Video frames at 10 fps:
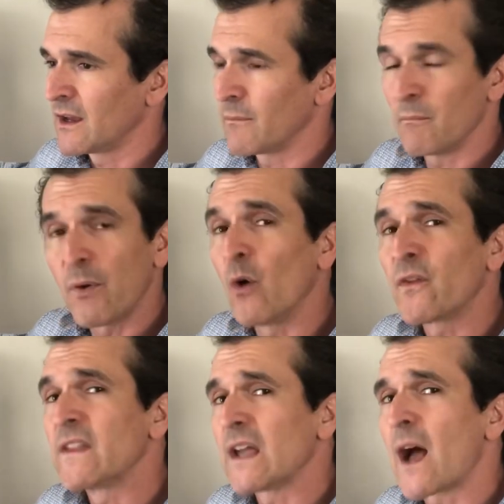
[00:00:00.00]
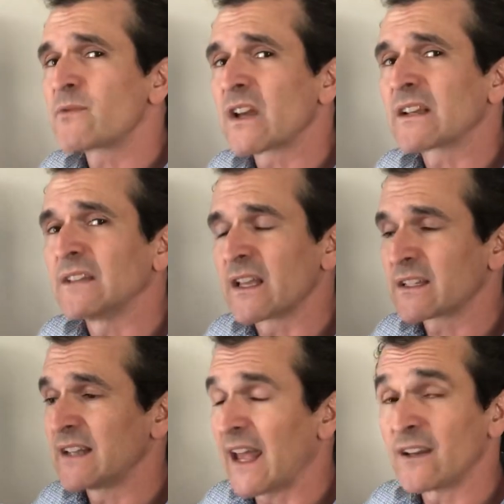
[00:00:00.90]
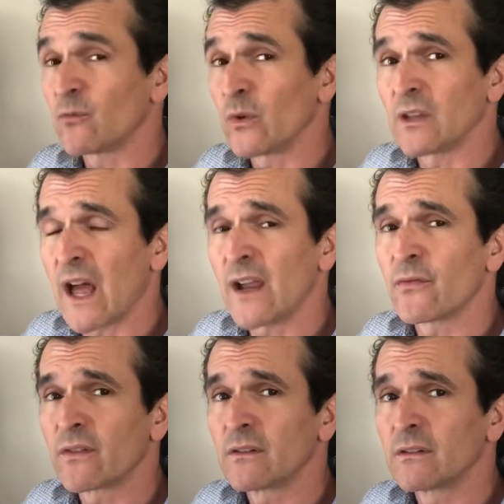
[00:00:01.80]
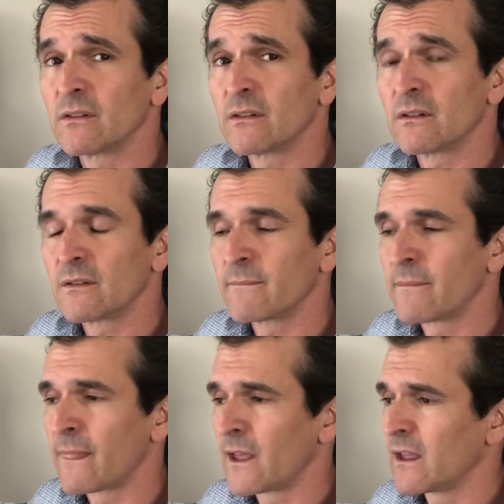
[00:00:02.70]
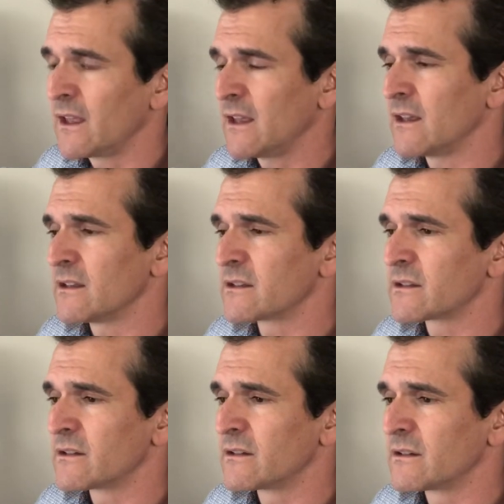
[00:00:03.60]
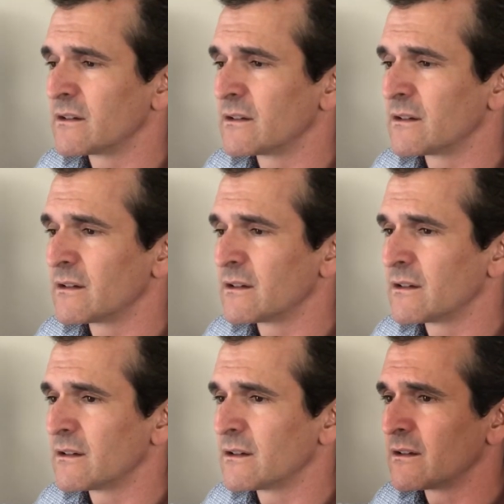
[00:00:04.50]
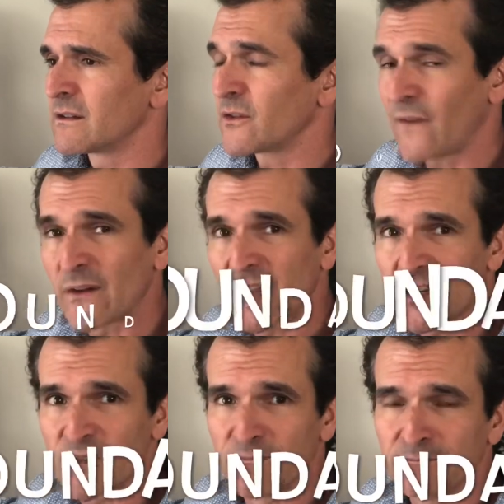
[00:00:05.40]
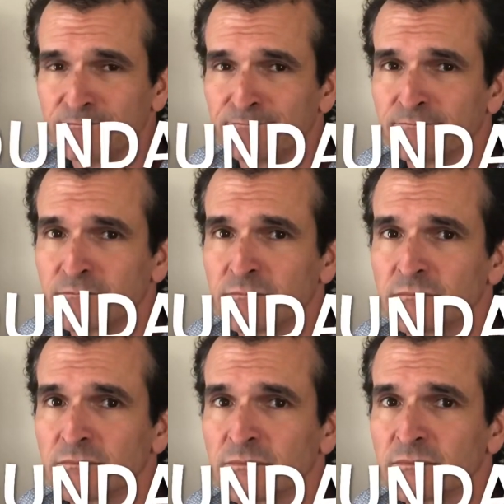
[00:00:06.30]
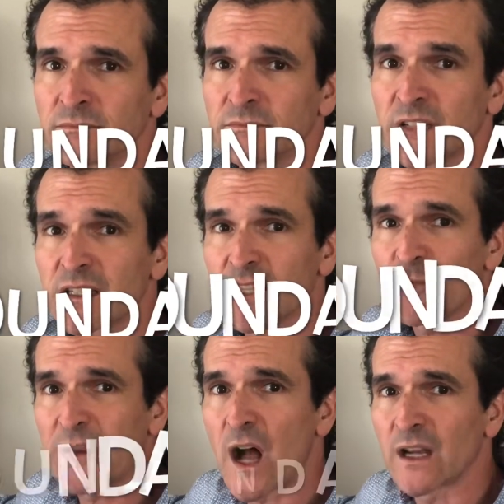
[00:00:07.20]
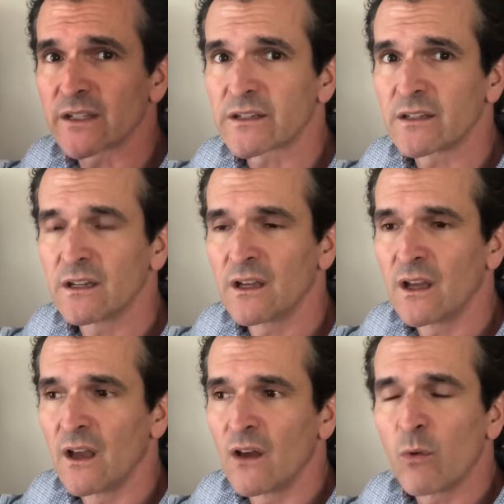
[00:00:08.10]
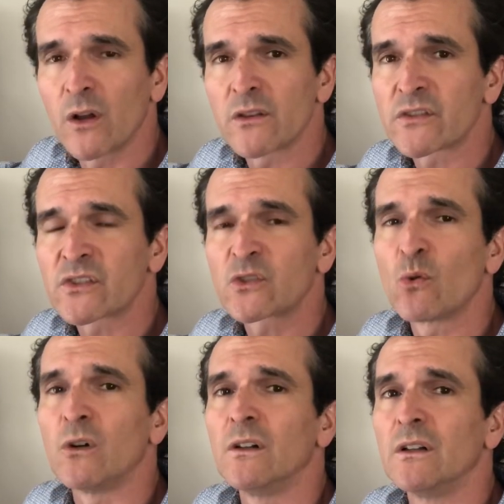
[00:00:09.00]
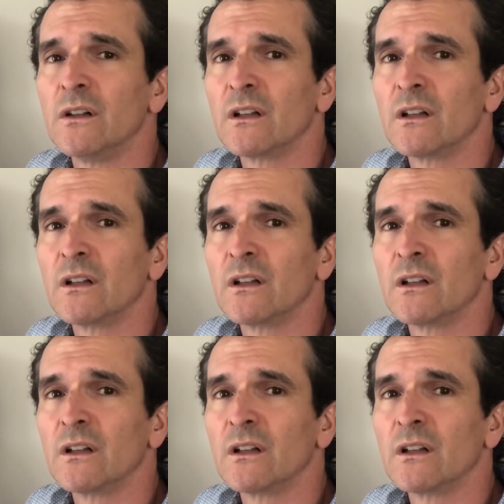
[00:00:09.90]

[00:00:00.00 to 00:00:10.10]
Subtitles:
both in the object lesson and in real life, is the foundation. Because let's be honest, what good is a stool